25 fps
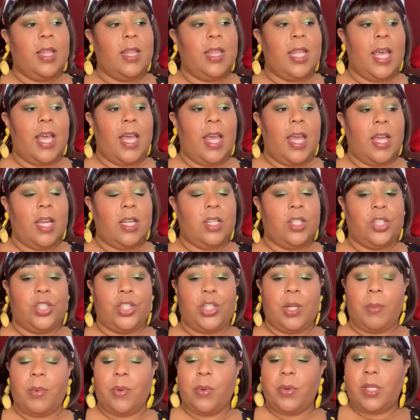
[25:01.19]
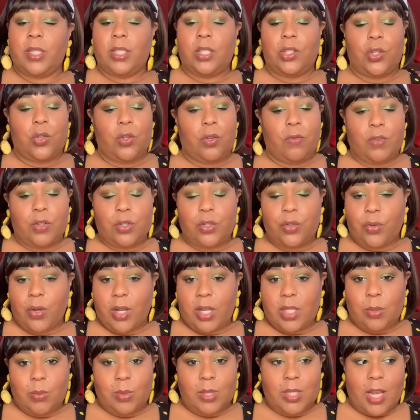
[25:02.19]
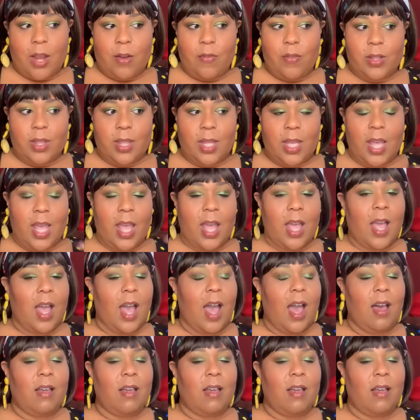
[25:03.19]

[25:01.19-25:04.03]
That shimmery silver dress was everything.